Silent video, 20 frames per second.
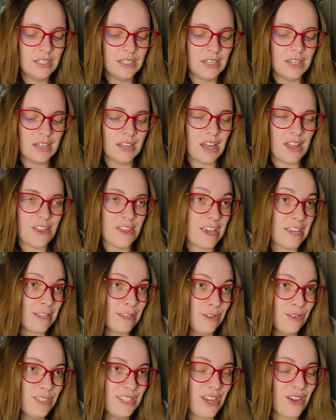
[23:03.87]
And thank
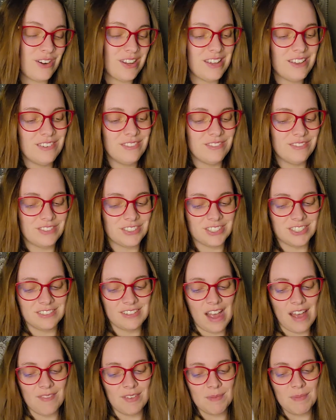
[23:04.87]
you, Tony, for
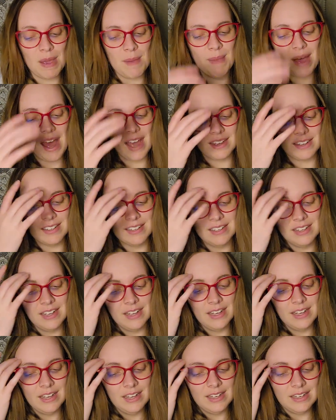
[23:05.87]
having my back.
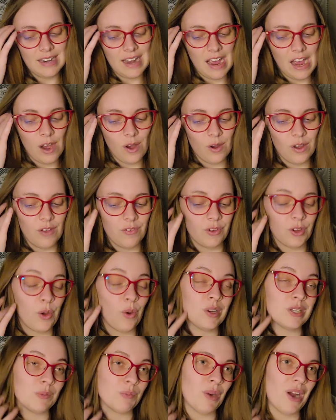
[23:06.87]
Now, if you're
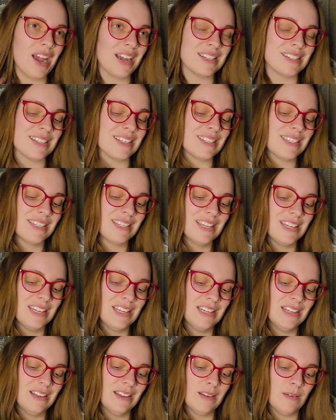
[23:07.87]
going to practice,
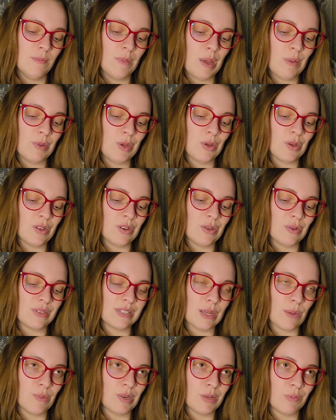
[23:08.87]
maybe you could use
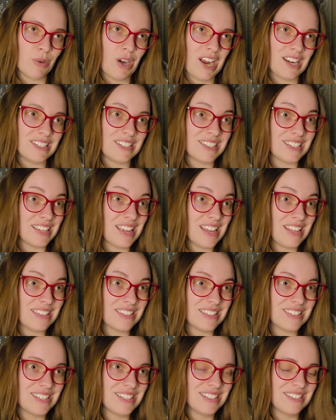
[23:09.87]
someone to practice
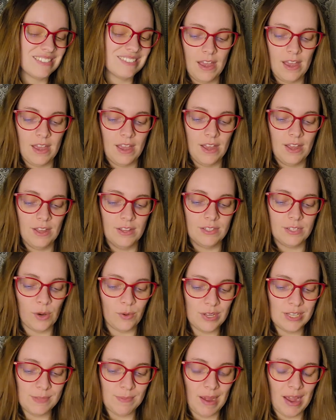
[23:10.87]
against.
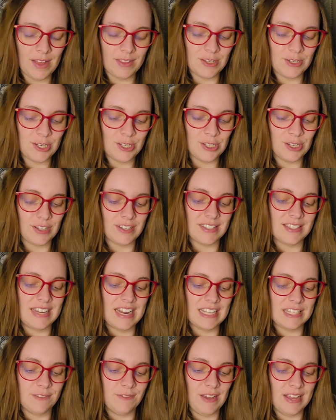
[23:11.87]
Tony smiled as she took a
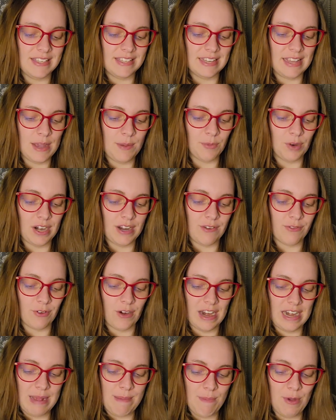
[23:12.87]
stance facing him, ready for
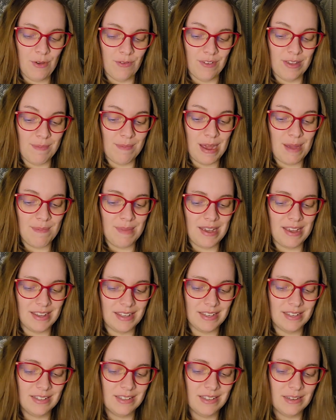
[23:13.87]
any move he might
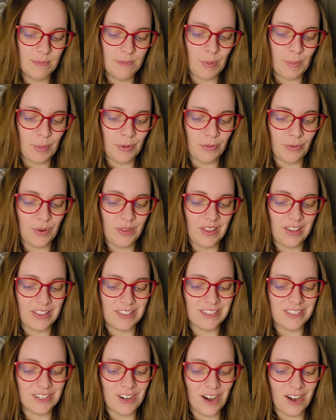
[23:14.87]
make. But before they
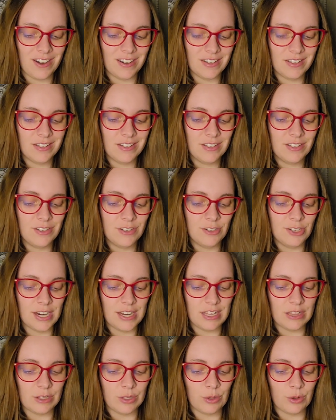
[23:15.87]
could start, Jake
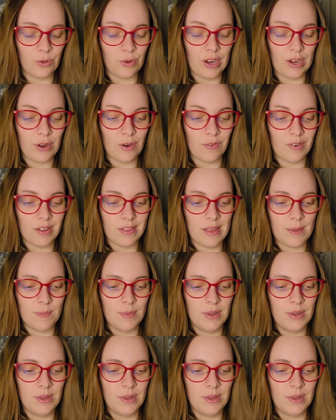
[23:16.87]
and Luke ran over to them.